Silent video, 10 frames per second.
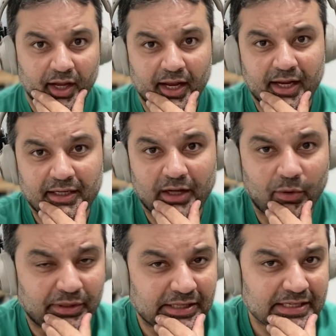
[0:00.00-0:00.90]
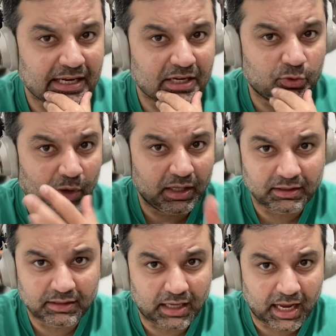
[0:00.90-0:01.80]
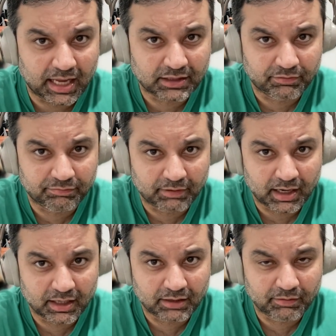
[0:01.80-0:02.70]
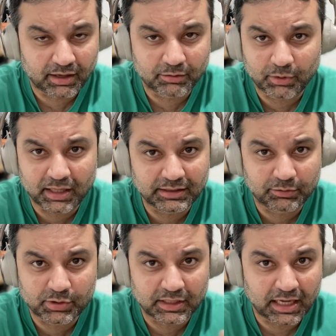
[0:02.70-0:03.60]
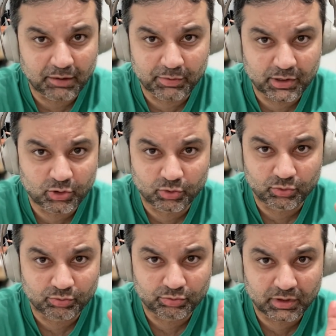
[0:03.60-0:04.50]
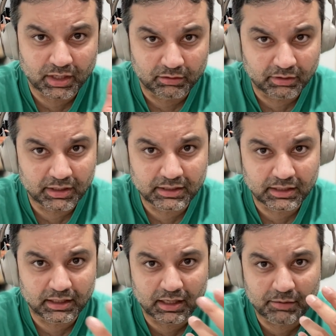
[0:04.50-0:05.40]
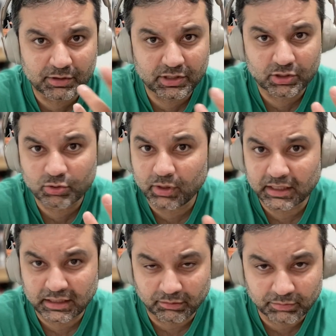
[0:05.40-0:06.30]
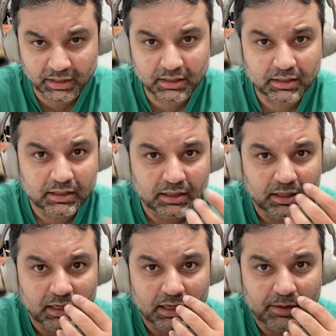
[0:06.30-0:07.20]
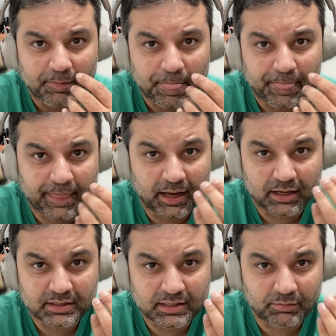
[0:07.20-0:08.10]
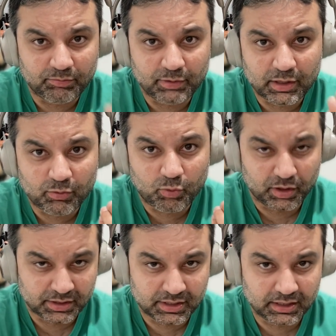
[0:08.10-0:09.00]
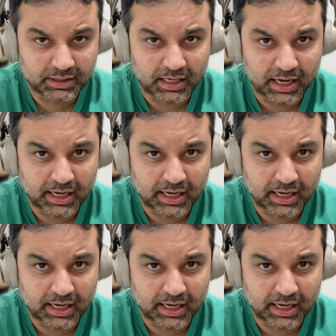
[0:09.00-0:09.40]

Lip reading: And now in this case, while I had the file, while there was a library to convert the images to a thumbnail, there simply wasn't